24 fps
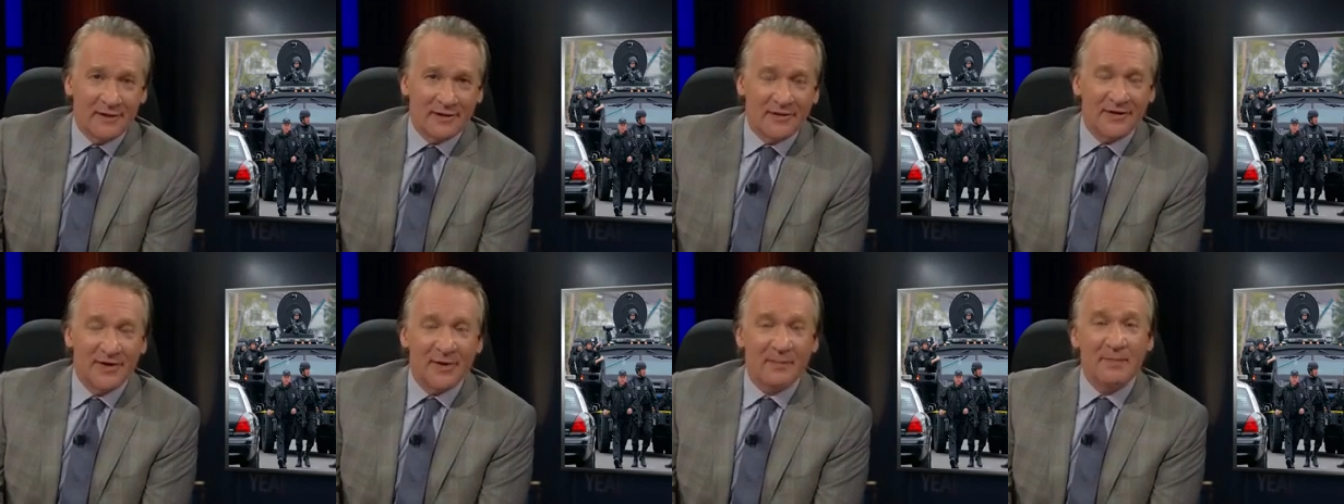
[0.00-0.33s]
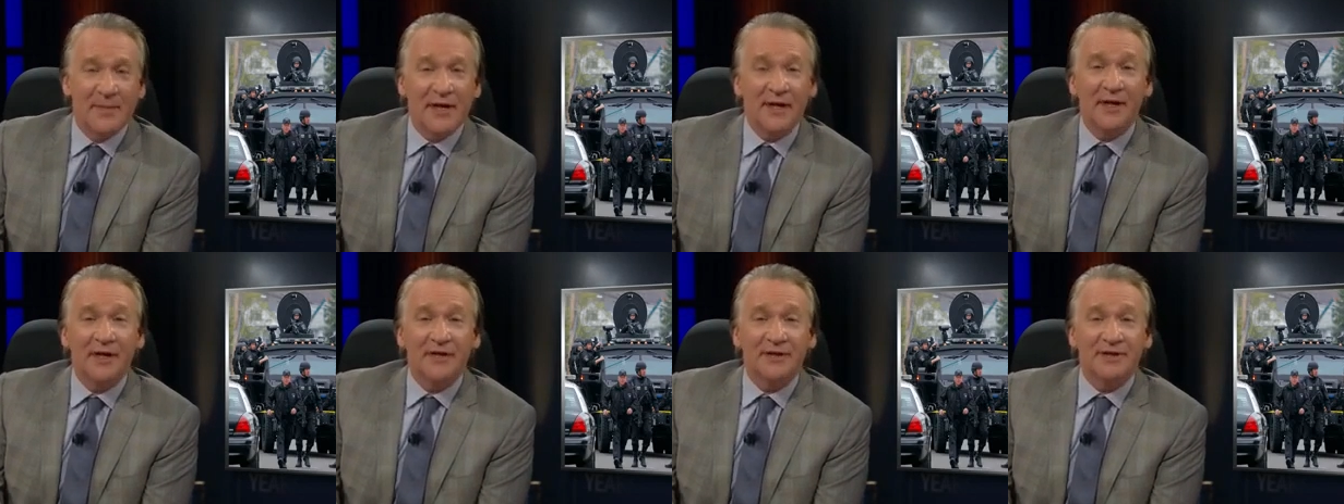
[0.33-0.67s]
The
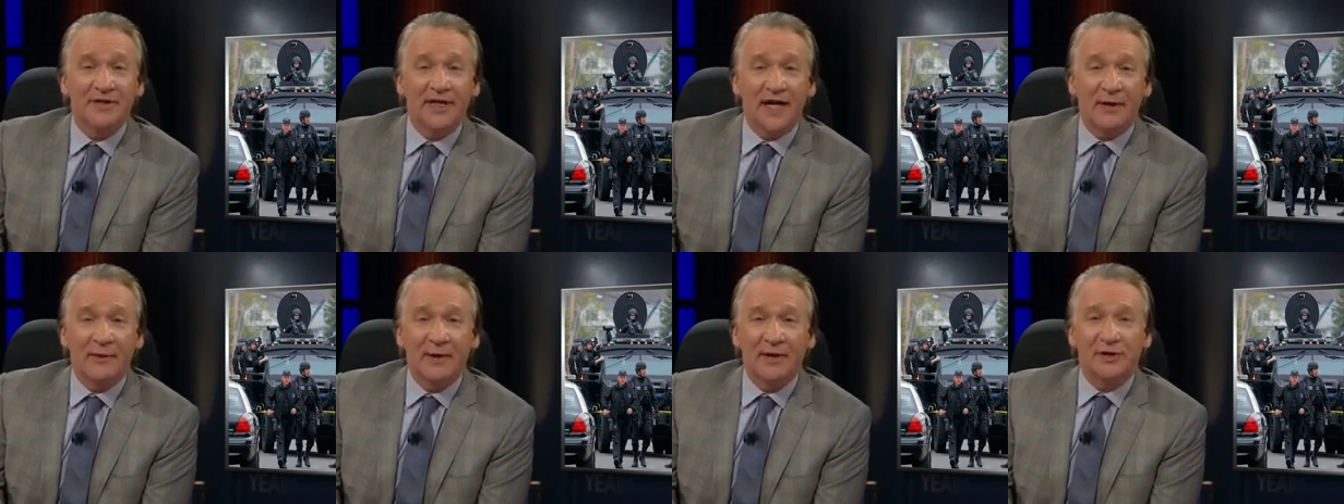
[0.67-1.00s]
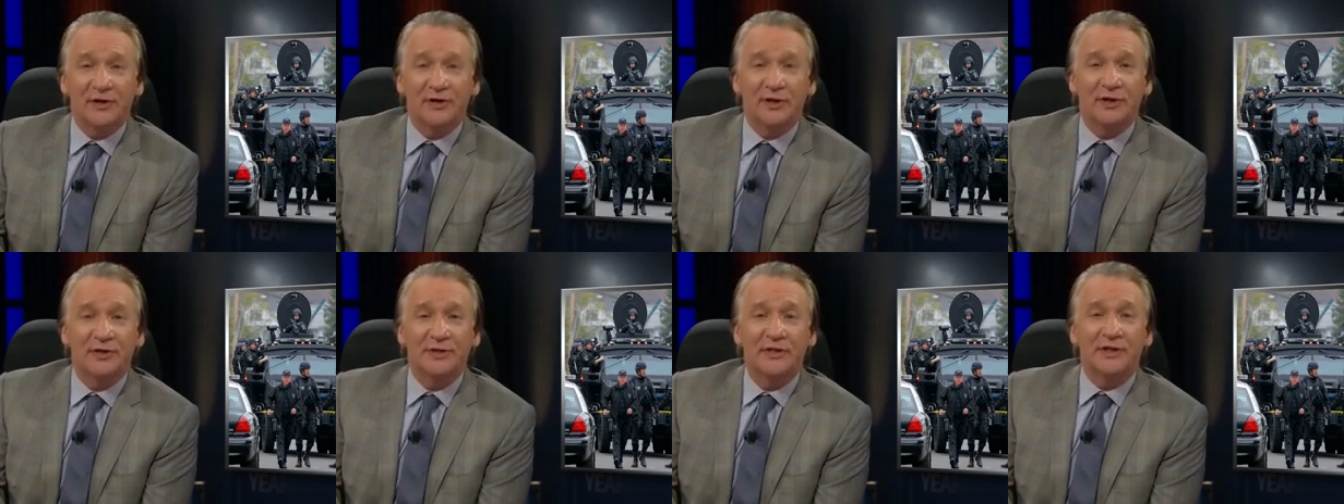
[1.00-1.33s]
military
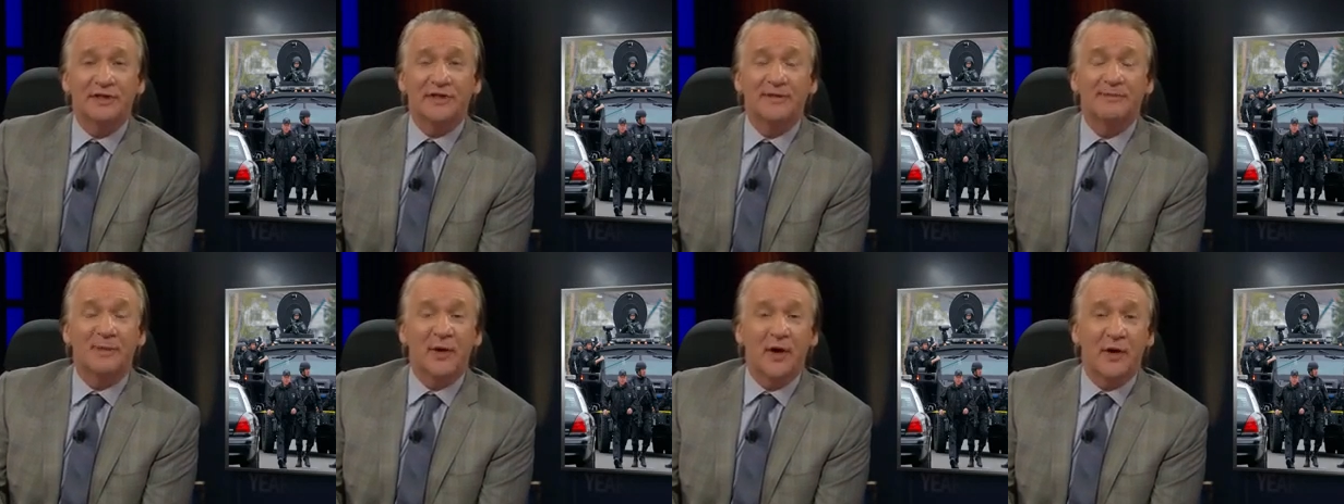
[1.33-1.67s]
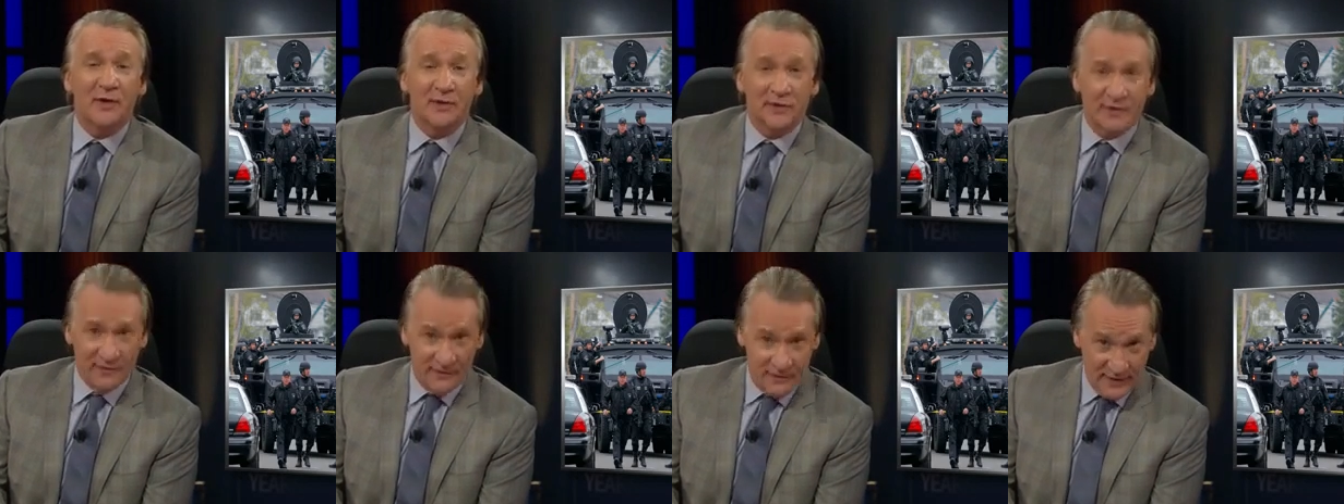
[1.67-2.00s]
should
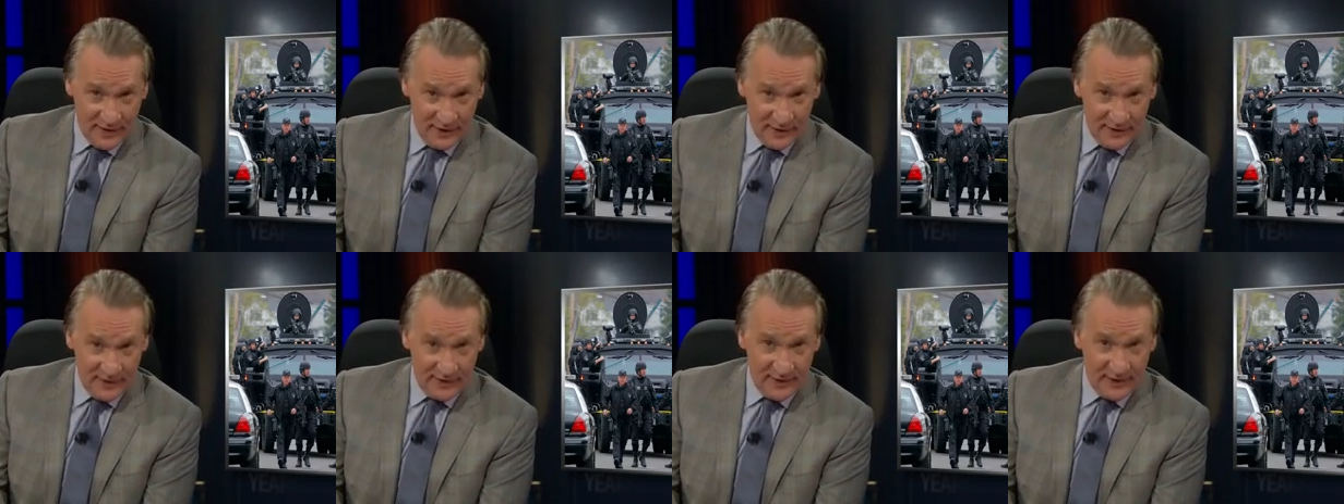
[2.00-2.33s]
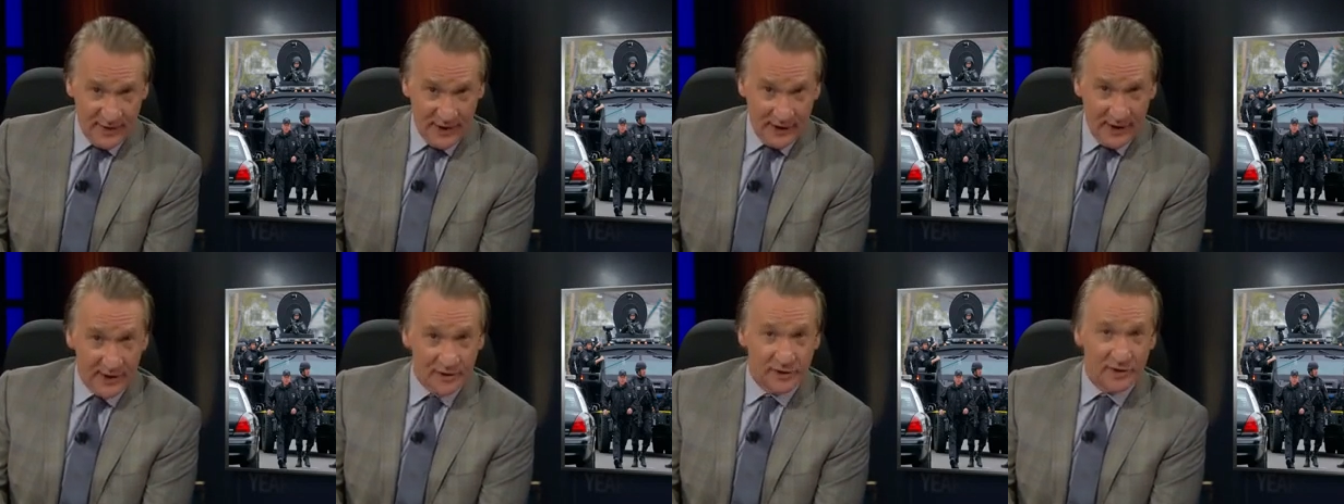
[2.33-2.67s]
dispose of these
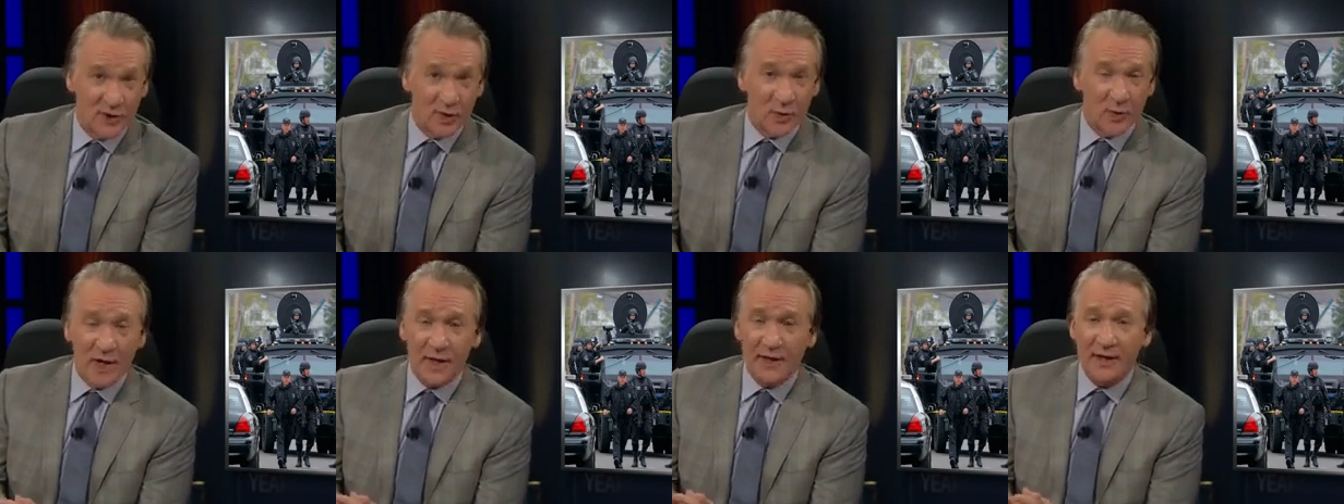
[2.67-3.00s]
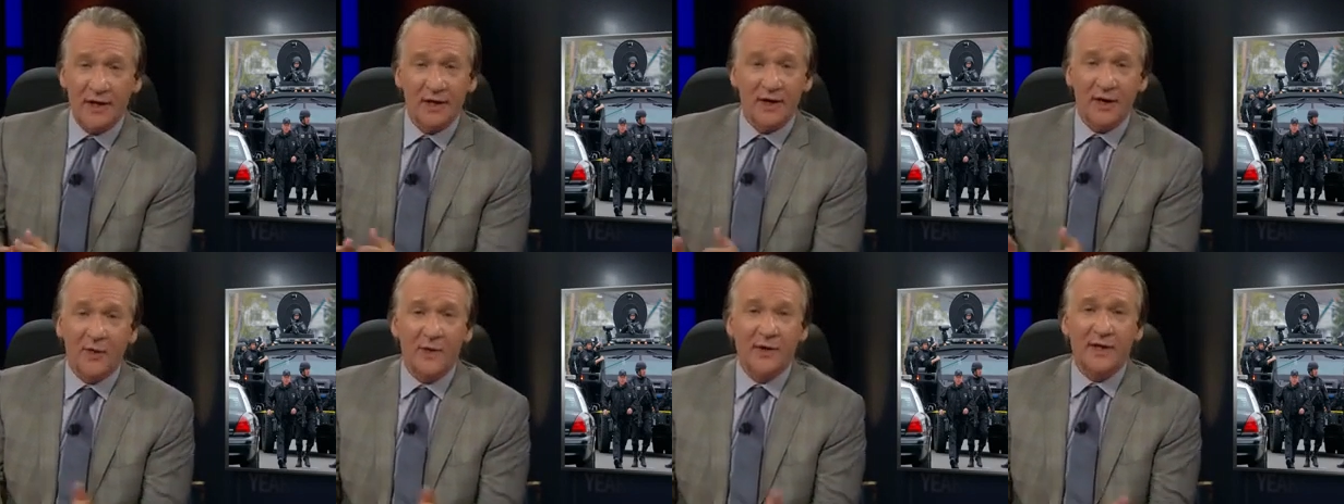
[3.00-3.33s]
things the way
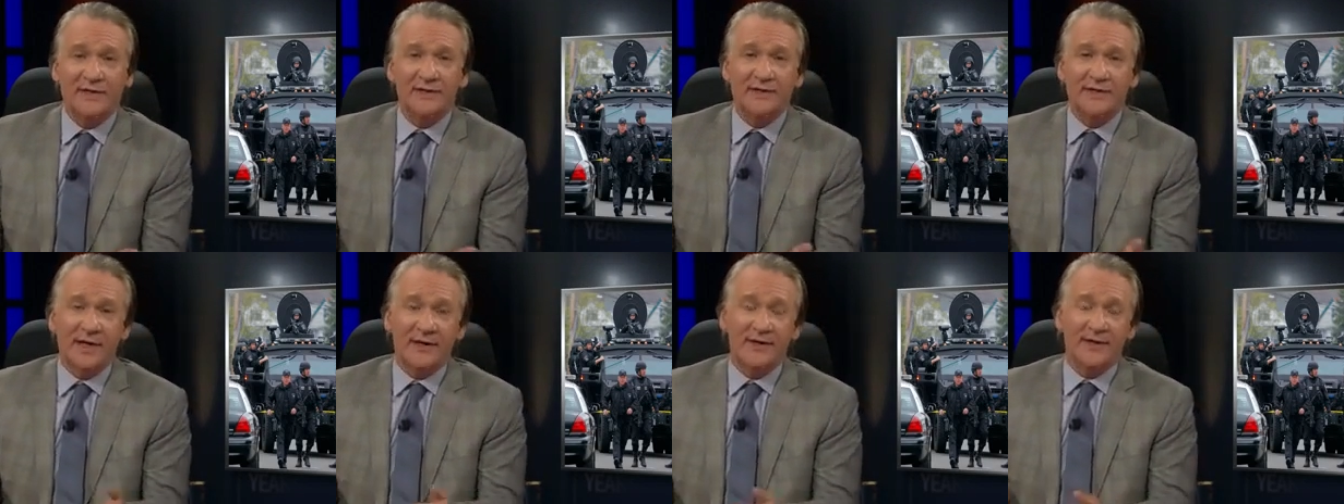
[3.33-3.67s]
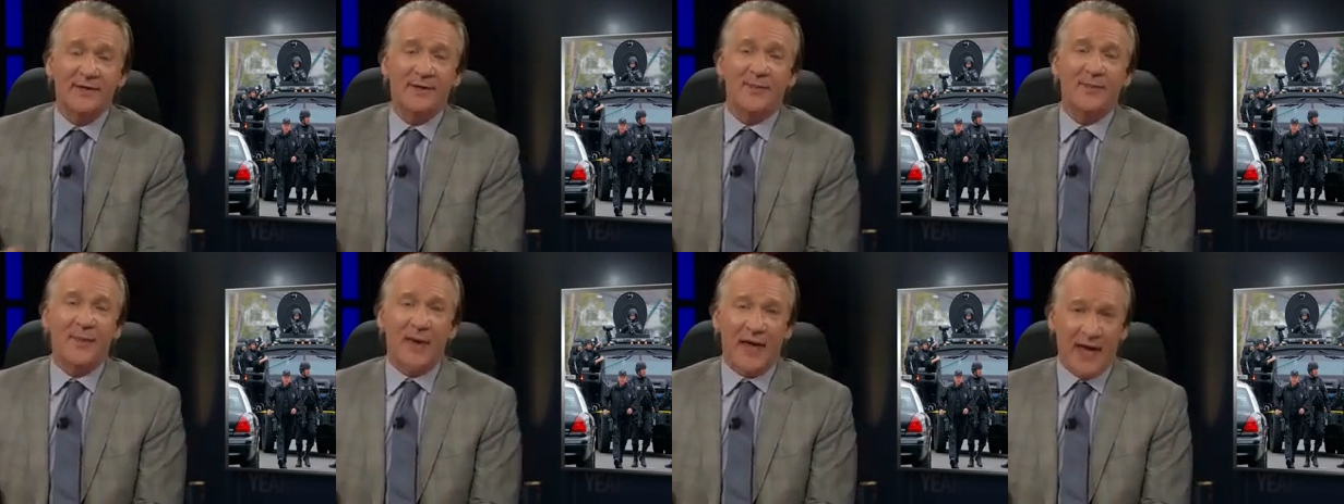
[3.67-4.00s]
they always did in
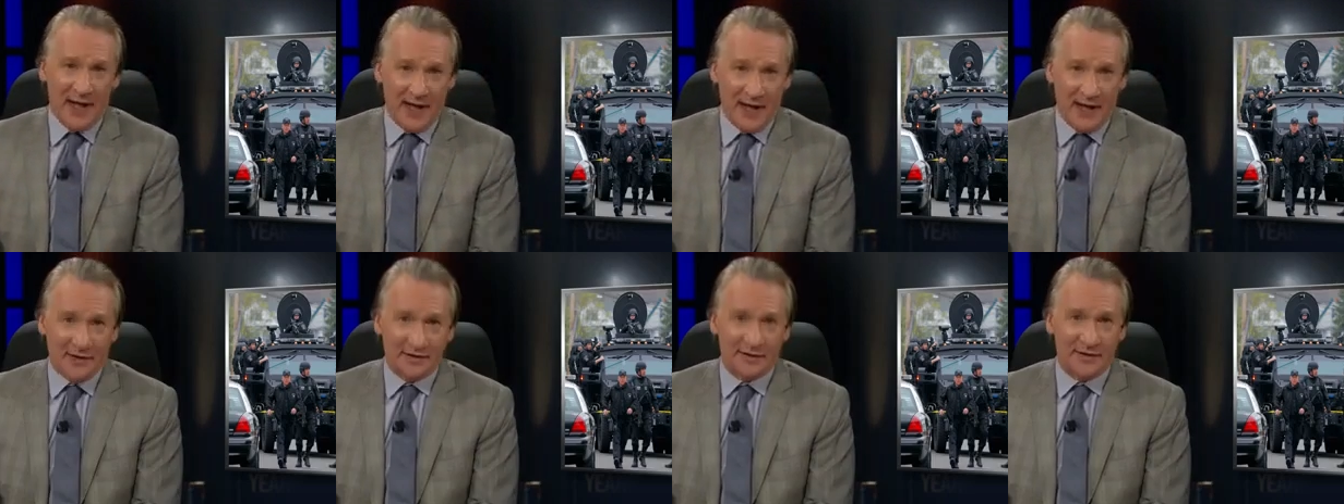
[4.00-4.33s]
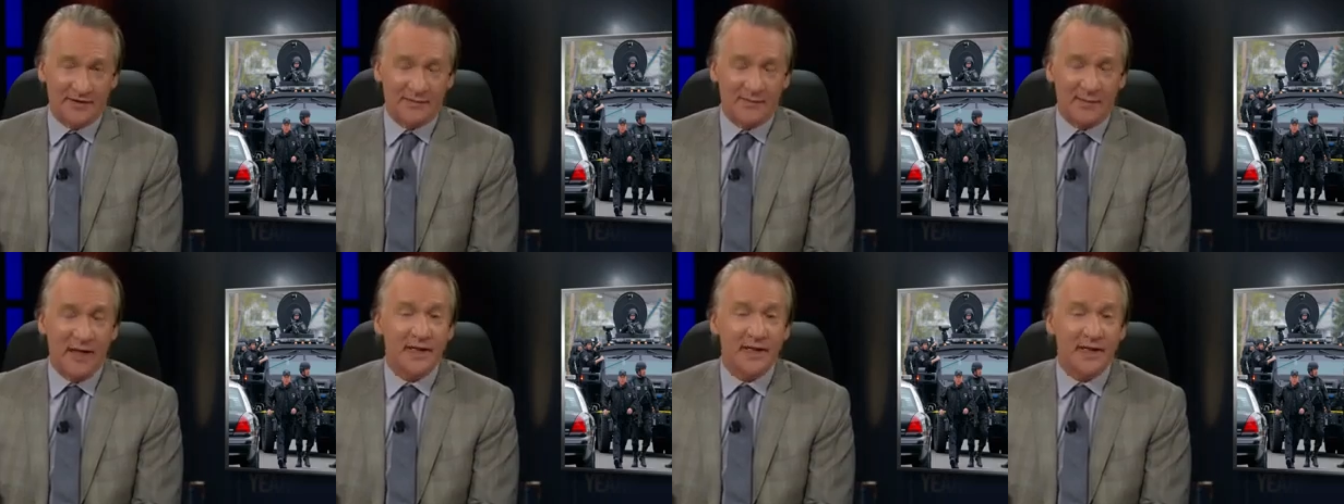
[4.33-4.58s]
the past,